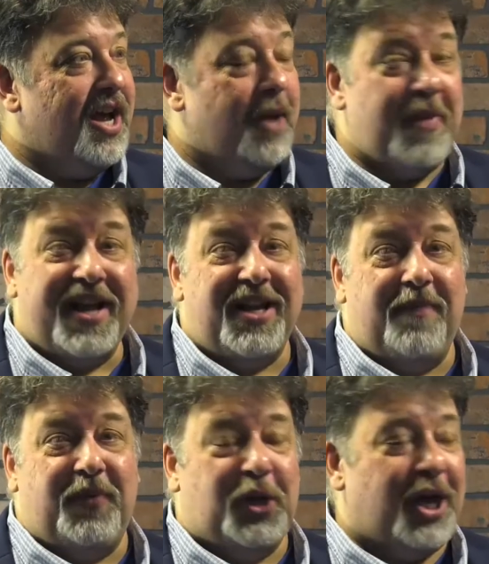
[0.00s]
I'm making
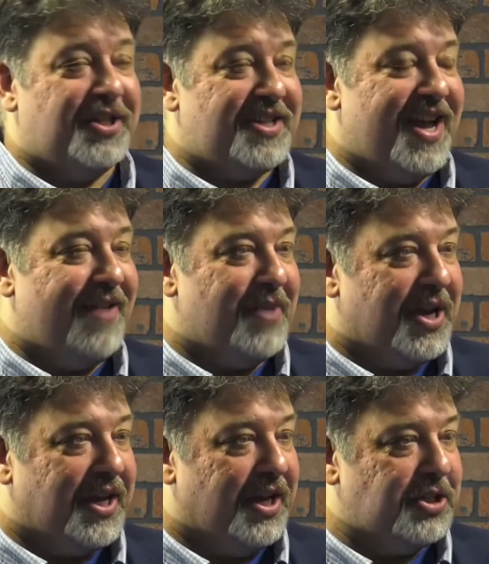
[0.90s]
up for lost time, I
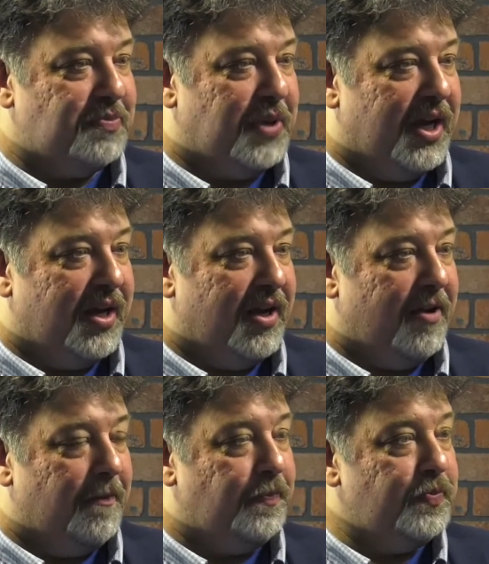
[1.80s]
guess. But
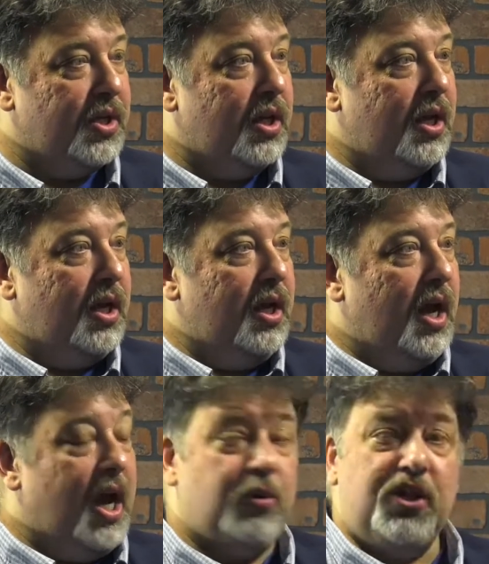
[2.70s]

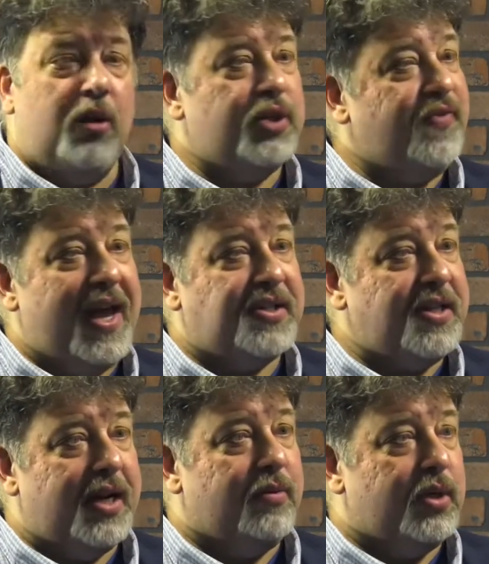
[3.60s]
I was always
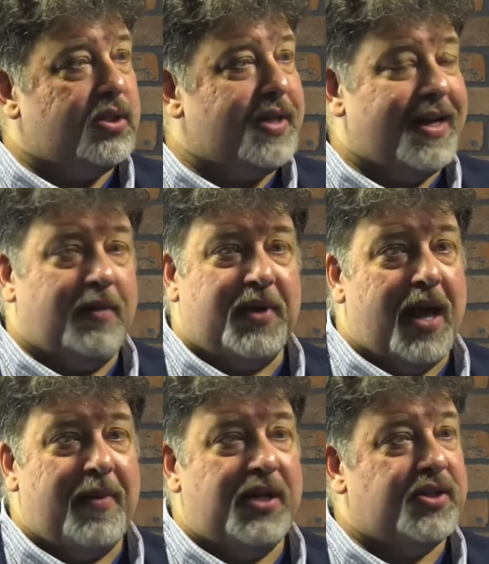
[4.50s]
fascinated with stand-up
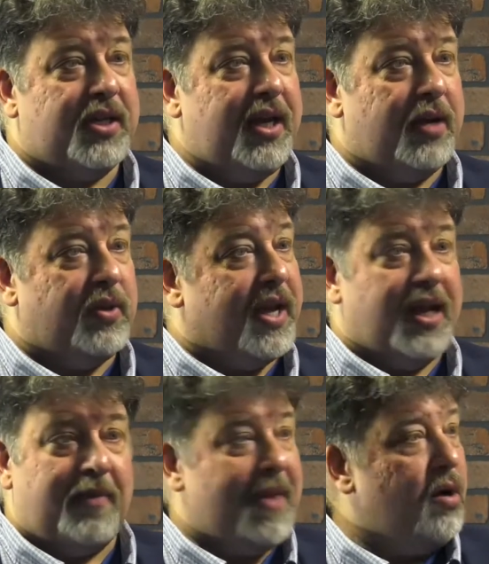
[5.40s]
comedy as a kid. When they
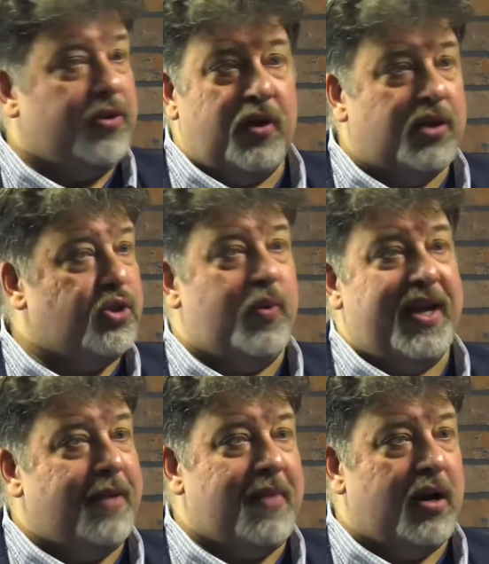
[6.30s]
had the marathons, the
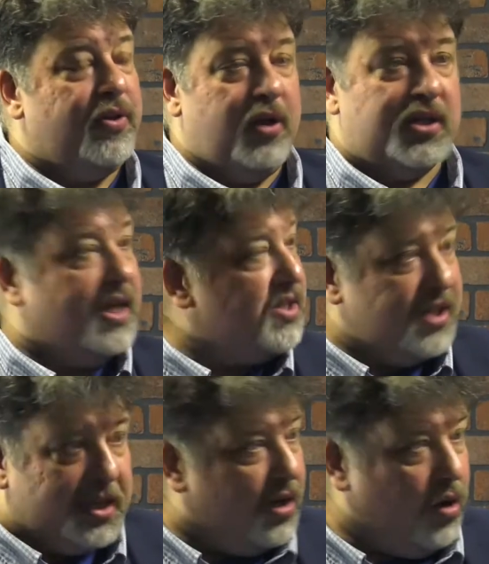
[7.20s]
weekend marathons, I'd
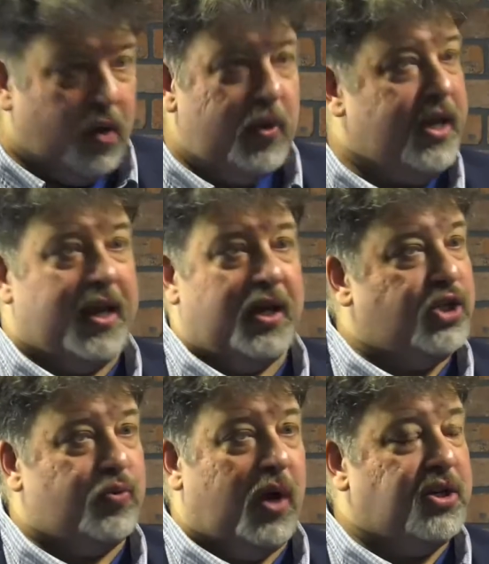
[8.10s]
sit there all weekend and
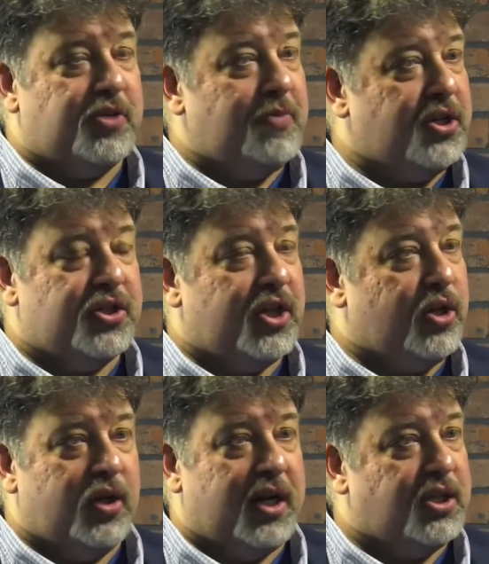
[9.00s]
just watch as much as I
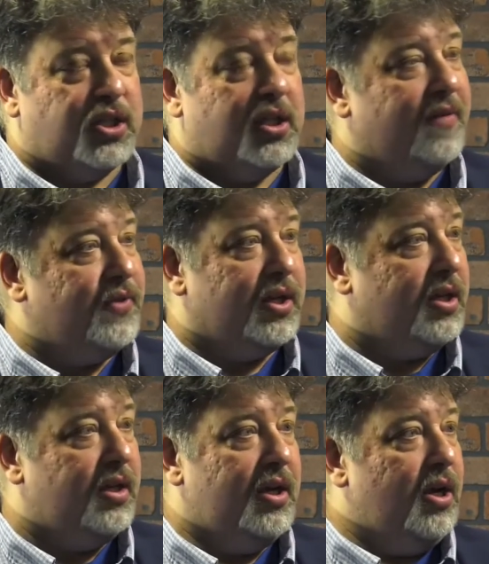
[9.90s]
could. I just loved
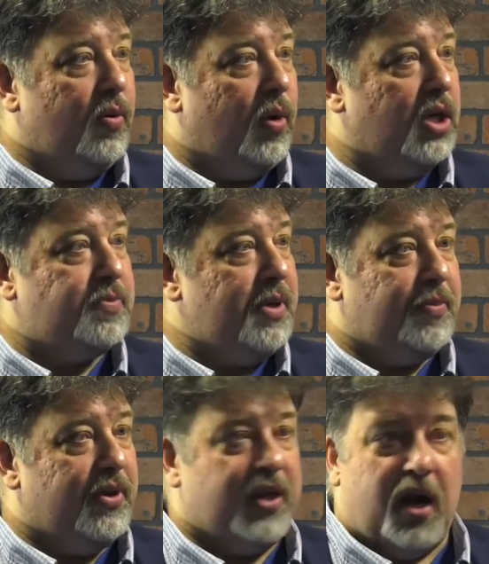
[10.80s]
to watch
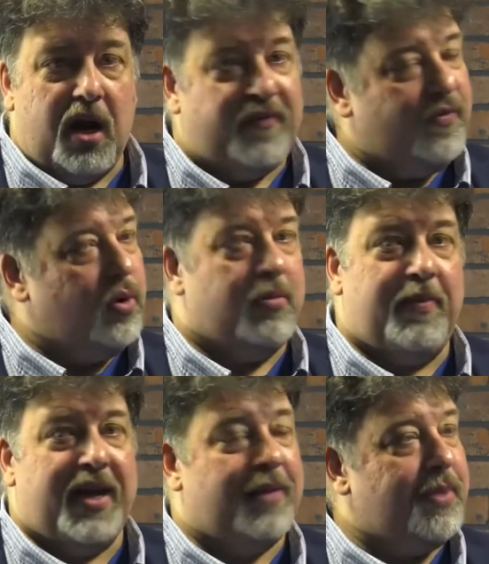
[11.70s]
people, the art form, and
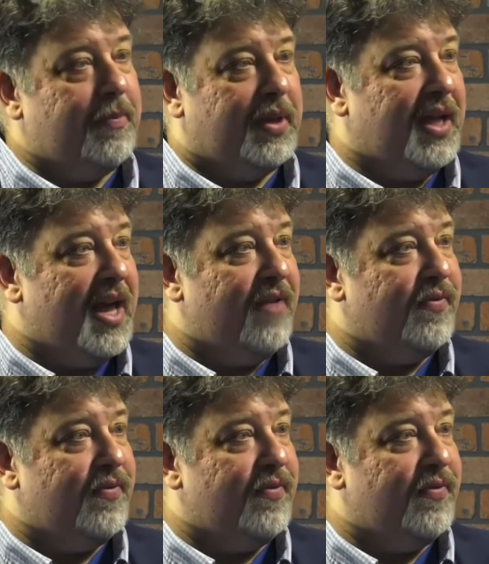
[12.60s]
making people laugh.